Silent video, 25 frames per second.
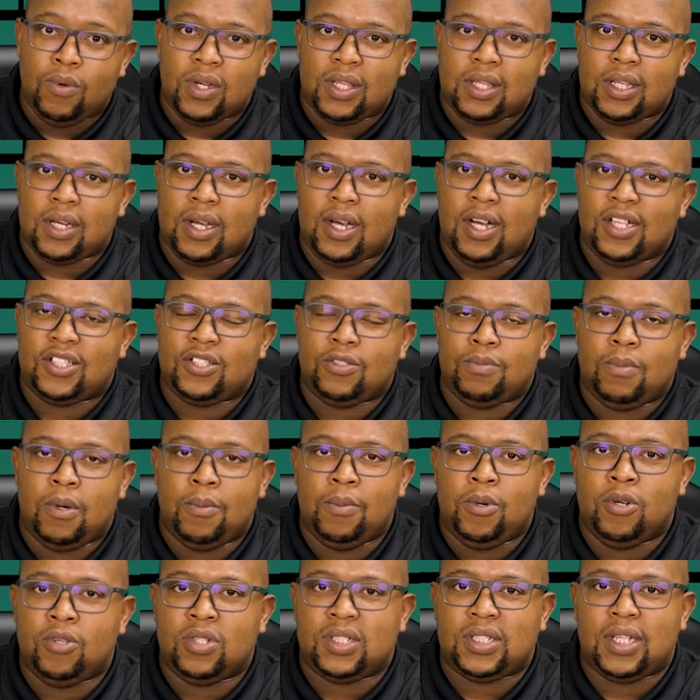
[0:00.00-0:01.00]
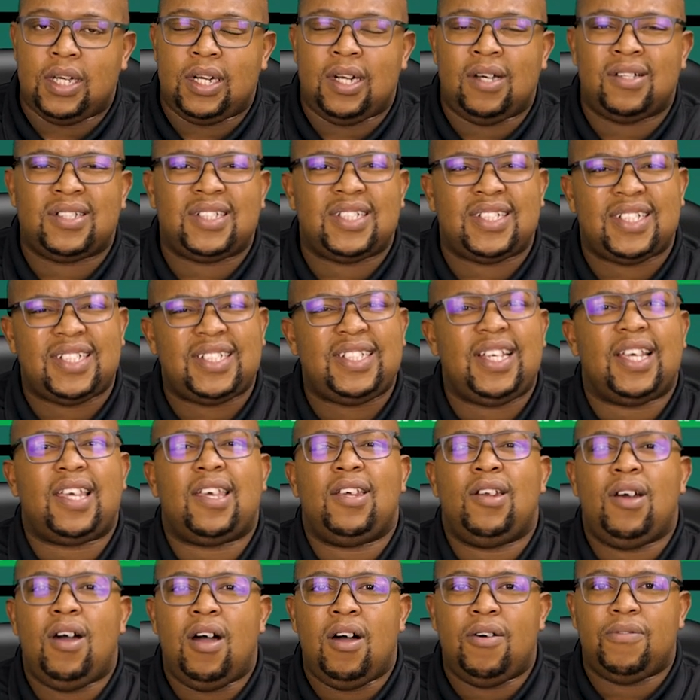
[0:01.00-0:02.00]
with the Gus Mamelodi Sundowns is the
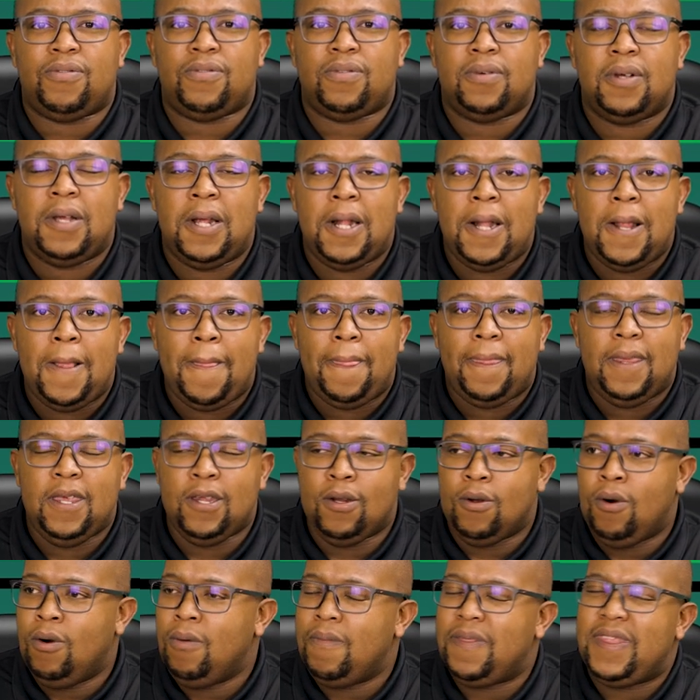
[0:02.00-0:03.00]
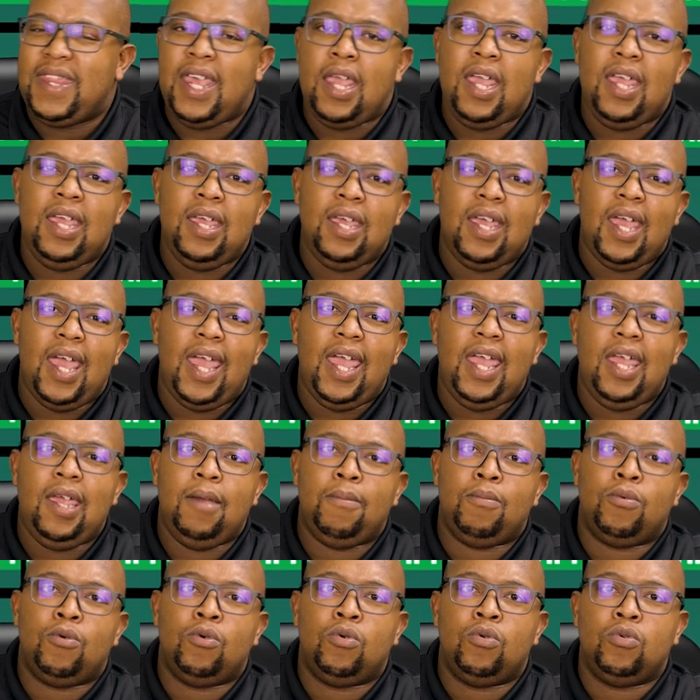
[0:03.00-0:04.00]
second half. You know, they
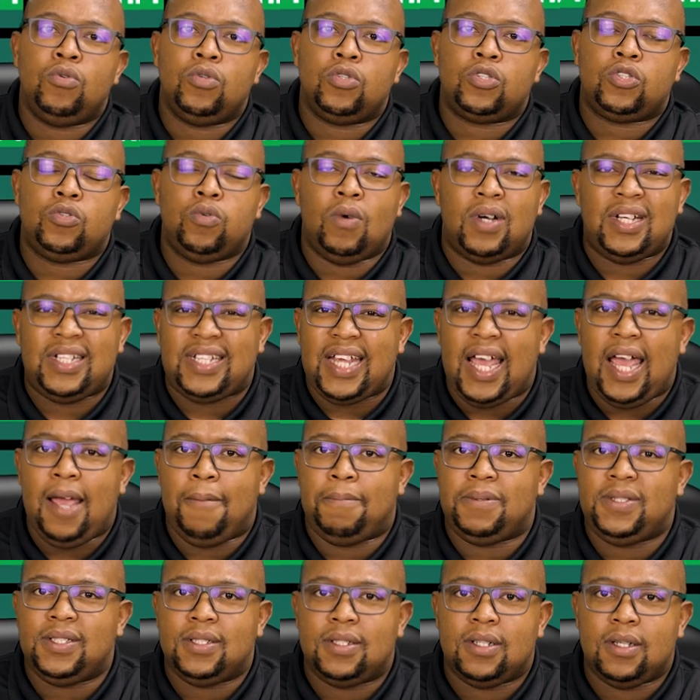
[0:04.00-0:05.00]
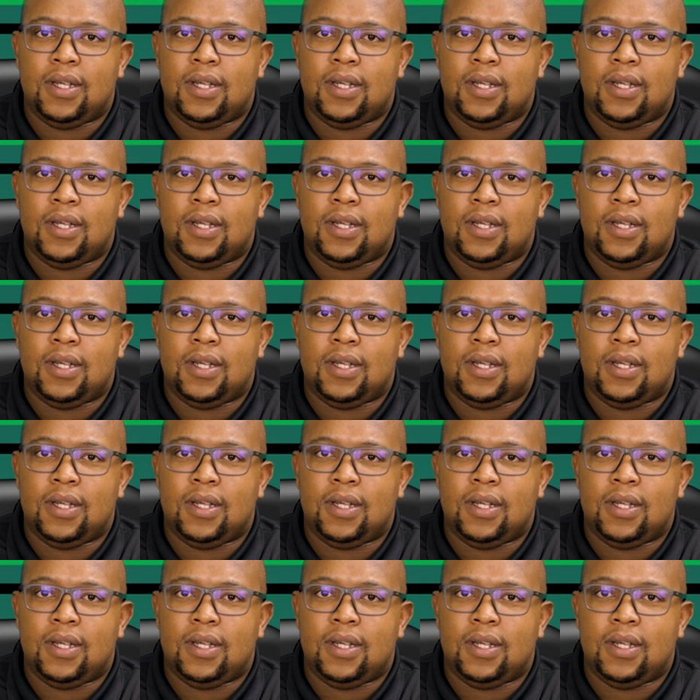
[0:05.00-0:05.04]
able to adapt.